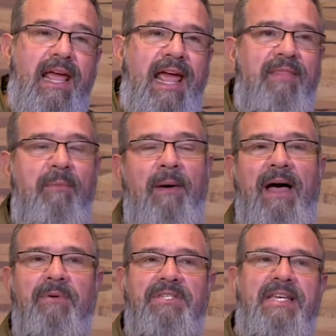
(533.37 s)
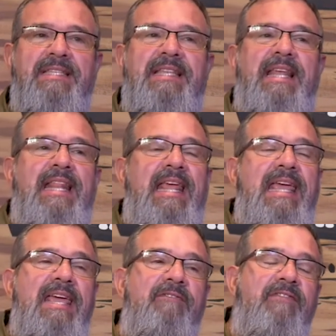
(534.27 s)
And the Bible says that
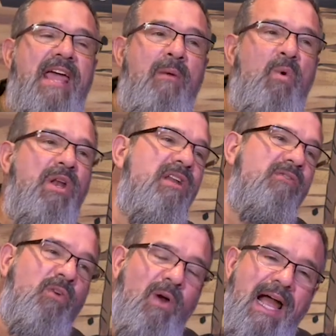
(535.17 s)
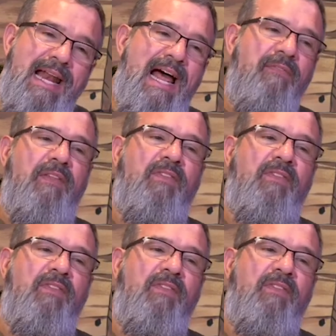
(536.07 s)
if they wouldn't have cried out,